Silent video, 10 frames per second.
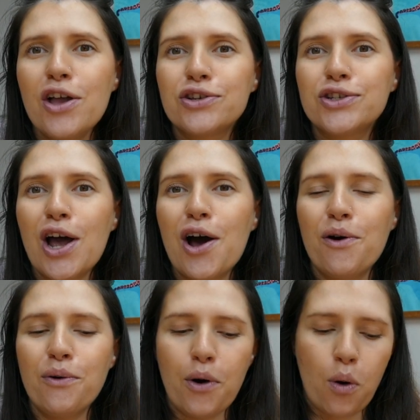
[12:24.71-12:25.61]

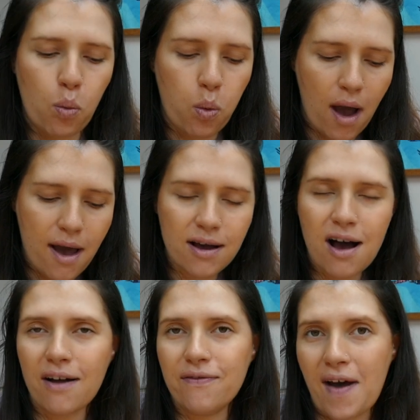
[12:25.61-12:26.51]
So work
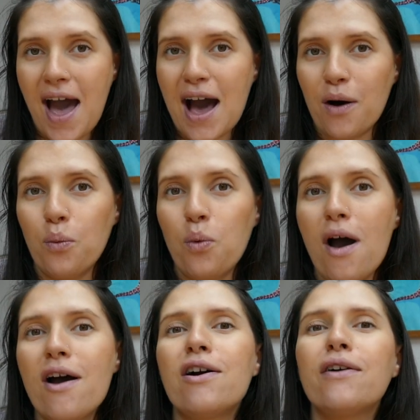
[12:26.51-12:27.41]
on that.
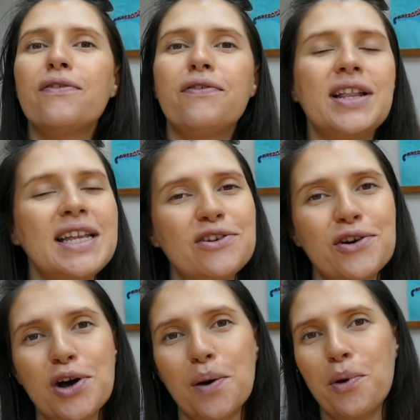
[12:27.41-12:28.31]
Work on filling
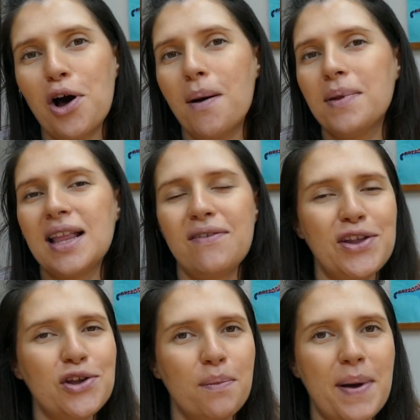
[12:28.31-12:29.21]
your cup up,
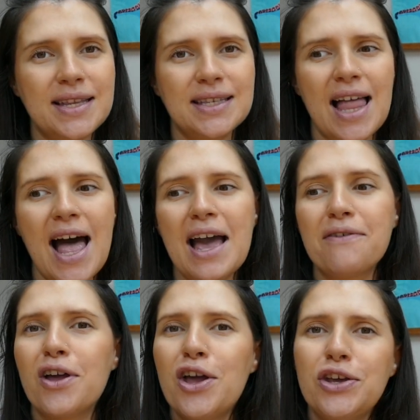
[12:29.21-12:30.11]
living your best life.